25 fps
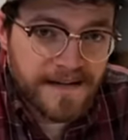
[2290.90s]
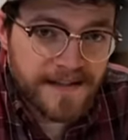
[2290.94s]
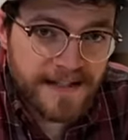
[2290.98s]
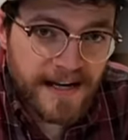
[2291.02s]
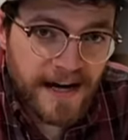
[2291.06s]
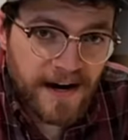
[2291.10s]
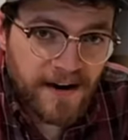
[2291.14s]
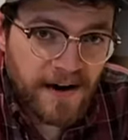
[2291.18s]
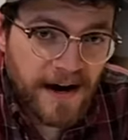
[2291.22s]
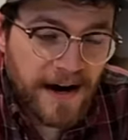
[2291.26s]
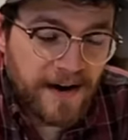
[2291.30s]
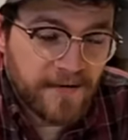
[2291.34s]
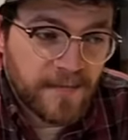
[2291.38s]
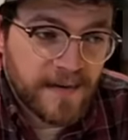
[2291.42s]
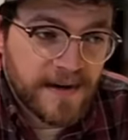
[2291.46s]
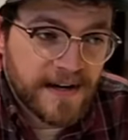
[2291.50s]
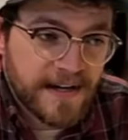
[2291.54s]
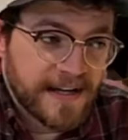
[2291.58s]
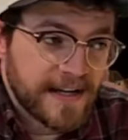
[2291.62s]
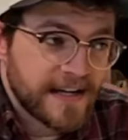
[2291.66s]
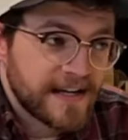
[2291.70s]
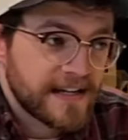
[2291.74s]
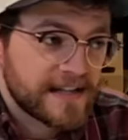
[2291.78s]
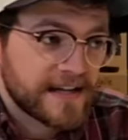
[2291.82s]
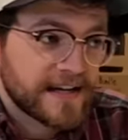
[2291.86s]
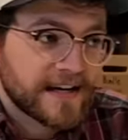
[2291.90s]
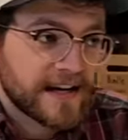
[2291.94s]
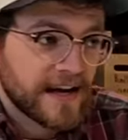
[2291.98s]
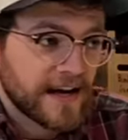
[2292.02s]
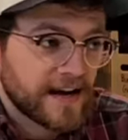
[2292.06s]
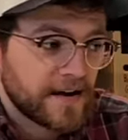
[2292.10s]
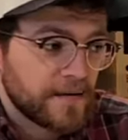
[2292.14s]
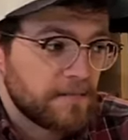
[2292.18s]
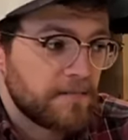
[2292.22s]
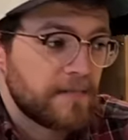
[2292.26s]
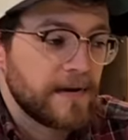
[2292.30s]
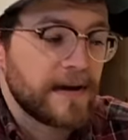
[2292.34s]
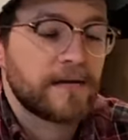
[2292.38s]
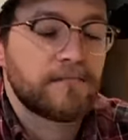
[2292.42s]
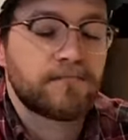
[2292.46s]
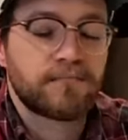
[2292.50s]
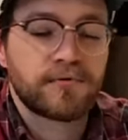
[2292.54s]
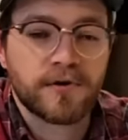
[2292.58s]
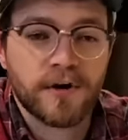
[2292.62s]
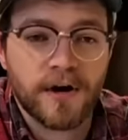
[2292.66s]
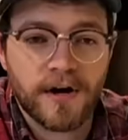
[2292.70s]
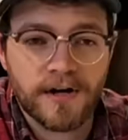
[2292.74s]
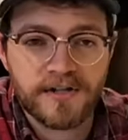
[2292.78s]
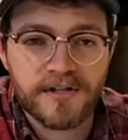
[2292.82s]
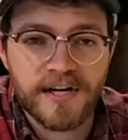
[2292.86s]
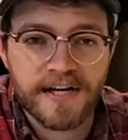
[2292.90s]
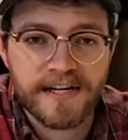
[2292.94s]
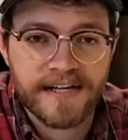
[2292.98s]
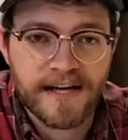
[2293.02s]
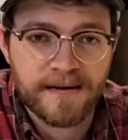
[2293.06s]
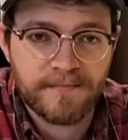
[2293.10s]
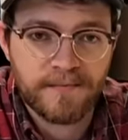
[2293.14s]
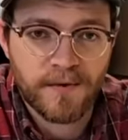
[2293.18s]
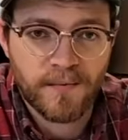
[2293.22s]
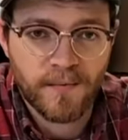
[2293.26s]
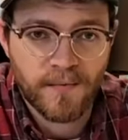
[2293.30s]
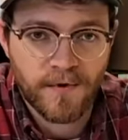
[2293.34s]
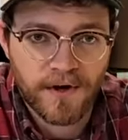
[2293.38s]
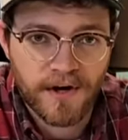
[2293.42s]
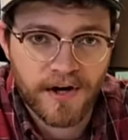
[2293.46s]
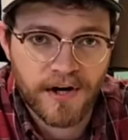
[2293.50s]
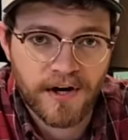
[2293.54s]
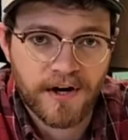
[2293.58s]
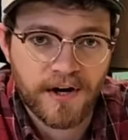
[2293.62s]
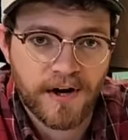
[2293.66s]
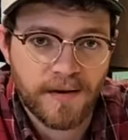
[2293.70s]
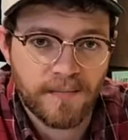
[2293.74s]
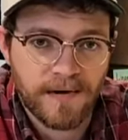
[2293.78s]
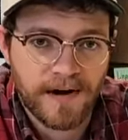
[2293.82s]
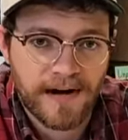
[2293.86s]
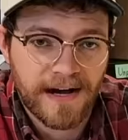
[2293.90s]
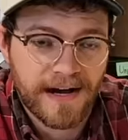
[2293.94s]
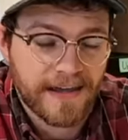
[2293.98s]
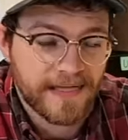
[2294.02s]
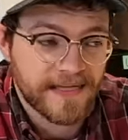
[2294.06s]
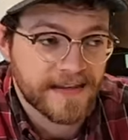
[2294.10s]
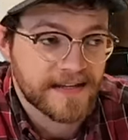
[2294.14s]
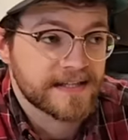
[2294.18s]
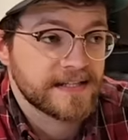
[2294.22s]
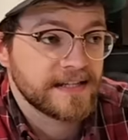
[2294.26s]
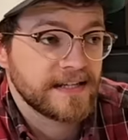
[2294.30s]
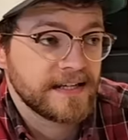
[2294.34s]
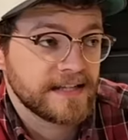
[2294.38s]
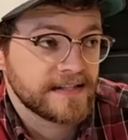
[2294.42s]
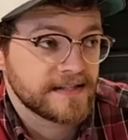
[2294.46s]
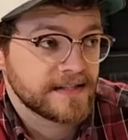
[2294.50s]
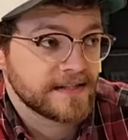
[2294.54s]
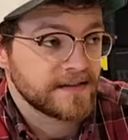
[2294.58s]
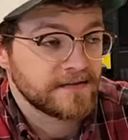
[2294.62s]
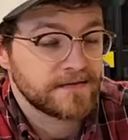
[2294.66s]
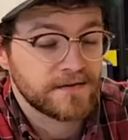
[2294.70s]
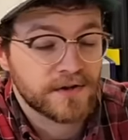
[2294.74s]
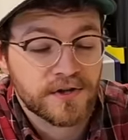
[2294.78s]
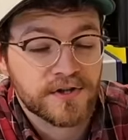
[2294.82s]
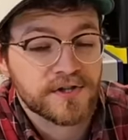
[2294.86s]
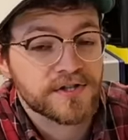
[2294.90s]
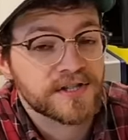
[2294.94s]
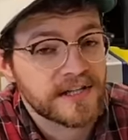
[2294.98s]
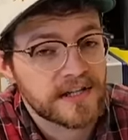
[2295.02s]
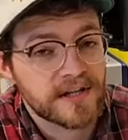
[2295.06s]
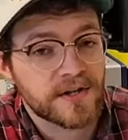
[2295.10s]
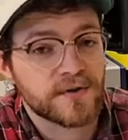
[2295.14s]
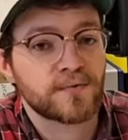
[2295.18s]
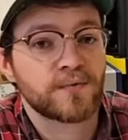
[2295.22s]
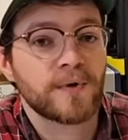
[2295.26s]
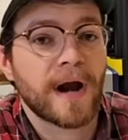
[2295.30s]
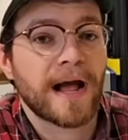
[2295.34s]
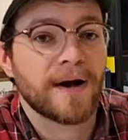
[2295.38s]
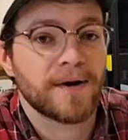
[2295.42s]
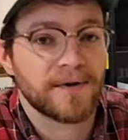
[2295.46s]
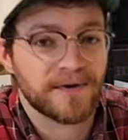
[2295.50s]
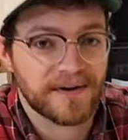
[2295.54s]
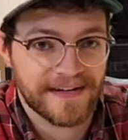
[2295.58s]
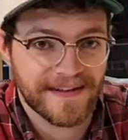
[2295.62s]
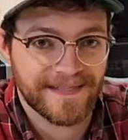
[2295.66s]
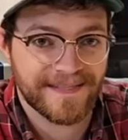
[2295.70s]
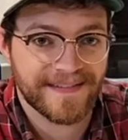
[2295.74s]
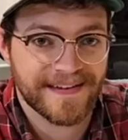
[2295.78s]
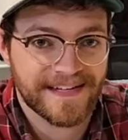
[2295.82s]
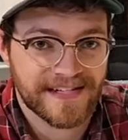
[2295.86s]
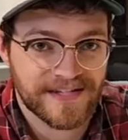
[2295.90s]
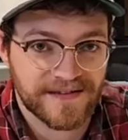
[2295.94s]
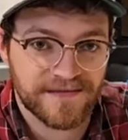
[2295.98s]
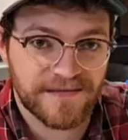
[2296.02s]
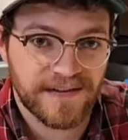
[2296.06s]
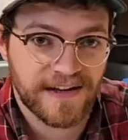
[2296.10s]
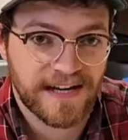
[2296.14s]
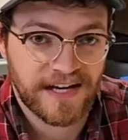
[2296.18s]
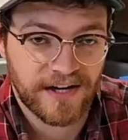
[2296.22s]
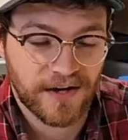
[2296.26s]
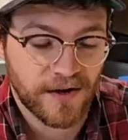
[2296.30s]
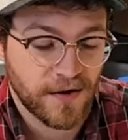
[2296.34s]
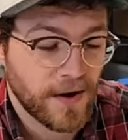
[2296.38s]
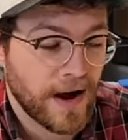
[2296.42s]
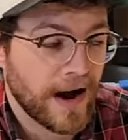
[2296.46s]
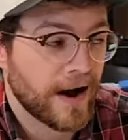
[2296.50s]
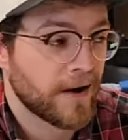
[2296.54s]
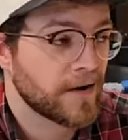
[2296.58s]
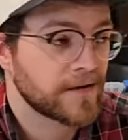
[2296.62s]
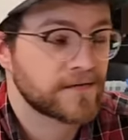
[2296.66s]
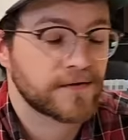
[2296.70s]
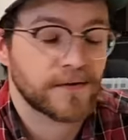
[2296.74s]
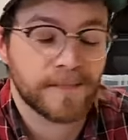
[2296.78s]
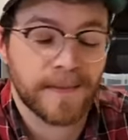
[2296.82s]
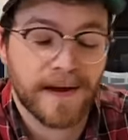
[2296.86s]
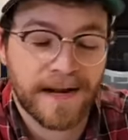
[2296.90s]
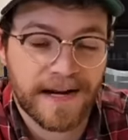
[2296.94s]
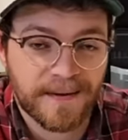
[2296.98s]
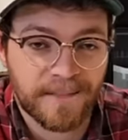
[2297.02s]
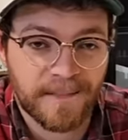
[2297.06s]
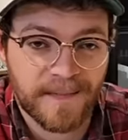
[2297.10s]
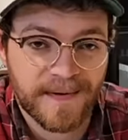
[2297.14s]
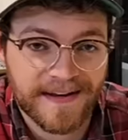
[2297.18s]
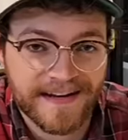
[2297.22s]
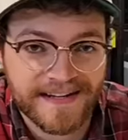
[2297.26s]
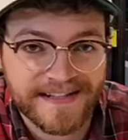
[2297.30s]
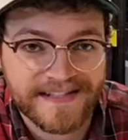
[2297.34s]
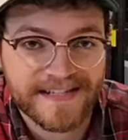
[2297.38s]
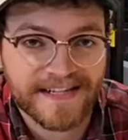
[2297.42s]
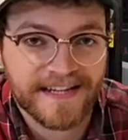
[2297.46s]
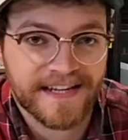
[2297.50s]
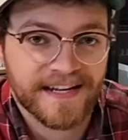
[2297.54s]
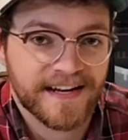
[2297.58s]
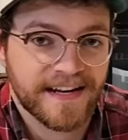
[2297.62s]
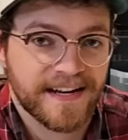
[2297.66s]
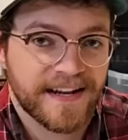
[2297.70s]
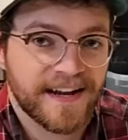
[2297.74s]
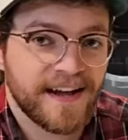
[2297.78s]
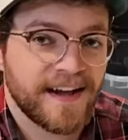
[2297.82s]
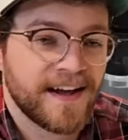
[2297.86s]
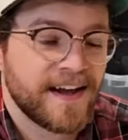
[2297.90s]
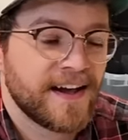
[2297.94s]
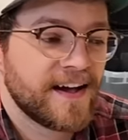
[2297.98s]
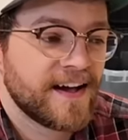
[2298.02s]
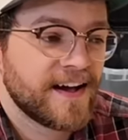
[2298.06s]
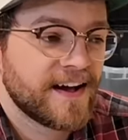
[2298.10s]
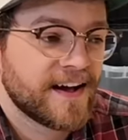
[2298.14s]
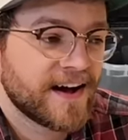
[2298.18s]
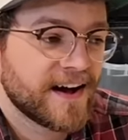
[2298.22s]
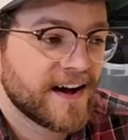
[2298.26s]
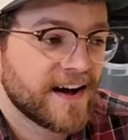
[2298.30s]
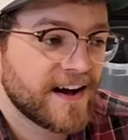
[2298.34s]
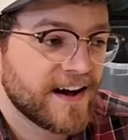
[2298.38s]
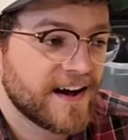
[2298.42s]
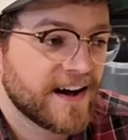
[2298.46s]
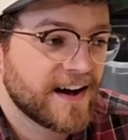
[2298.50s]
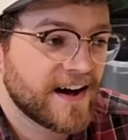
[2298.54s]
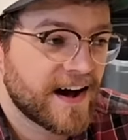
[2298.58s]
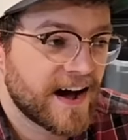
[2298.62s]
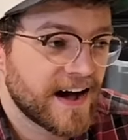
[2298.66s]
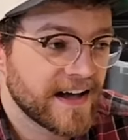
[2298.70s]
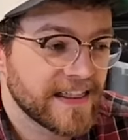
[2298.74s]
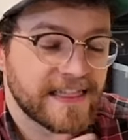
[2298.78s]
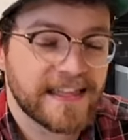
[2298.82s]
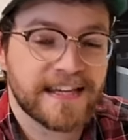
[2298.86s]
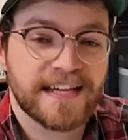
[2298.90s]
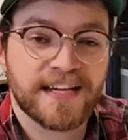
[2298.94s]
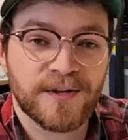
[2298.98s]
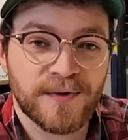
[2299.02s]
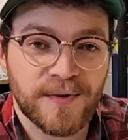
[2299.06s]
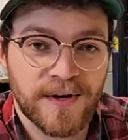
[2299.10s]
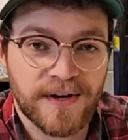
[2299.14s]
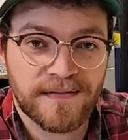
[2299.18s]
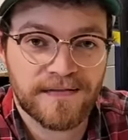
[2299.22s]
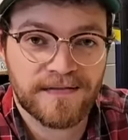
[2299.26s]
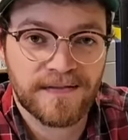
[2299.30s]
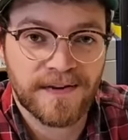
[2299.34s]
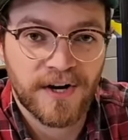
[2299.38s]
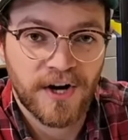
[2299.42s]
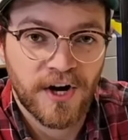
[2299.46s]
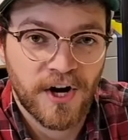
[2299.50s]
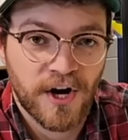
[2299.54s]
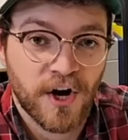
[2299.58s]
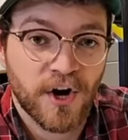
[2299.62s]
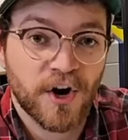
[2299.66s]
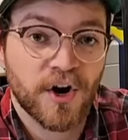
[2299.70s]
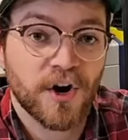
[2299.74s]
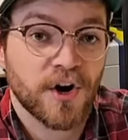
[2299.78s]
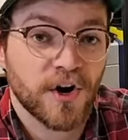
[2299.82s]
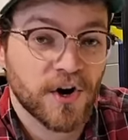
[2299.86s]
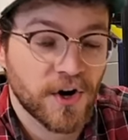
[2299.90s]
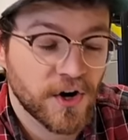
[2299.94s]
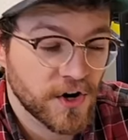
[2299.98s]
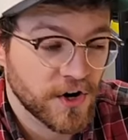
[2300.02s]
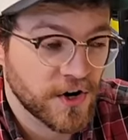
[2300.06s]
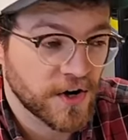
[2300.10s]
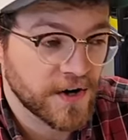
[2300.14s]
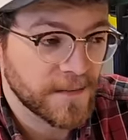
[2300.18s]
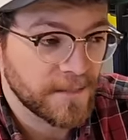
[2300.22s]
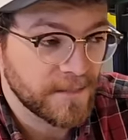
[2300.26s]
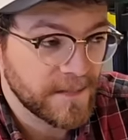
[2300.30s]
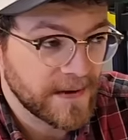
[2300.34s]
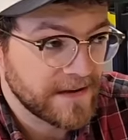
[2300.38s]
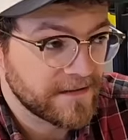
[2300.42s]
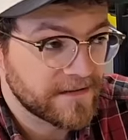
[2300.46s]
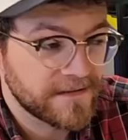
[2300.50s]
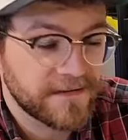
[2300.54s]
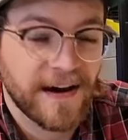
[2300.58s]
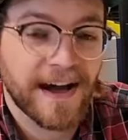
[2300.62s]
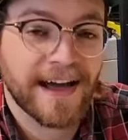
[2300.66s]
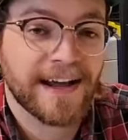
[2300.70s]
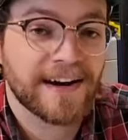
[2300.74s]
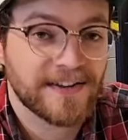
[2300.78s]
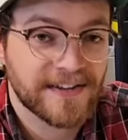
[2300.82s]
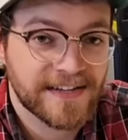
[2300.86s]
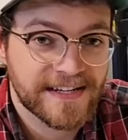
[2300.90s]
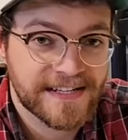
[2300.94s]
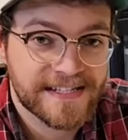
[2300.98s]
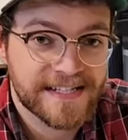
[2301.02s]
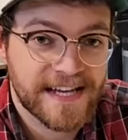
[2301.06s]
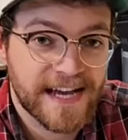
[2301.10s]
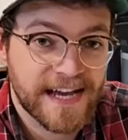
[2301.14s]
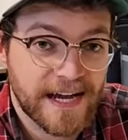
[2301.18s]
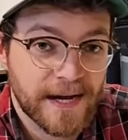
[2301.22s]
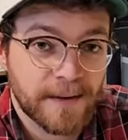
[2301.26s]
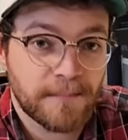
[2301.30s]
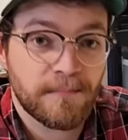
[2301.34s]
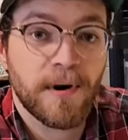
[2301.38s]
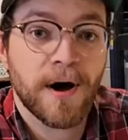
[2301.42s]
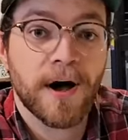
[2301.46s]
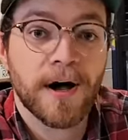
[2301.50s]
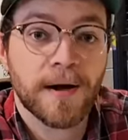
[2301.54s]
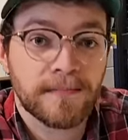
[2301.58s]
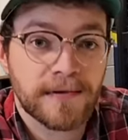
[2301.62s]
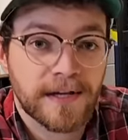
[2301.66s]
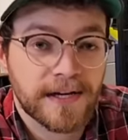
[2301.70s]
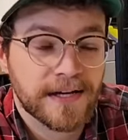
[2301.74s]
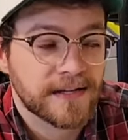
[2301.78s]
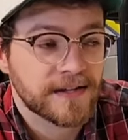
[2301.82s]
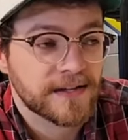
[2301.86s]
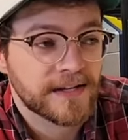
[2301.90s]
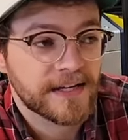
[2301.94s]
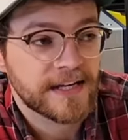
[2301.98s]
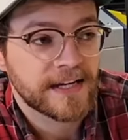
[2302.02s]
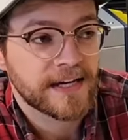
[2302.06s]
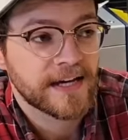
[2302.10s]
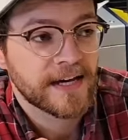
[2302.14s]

now, I've been hinting at a big project I've been working on behind the scenes, and if you're still around in this video, however many minutes in, uh, I think you have earned me finally saying publicly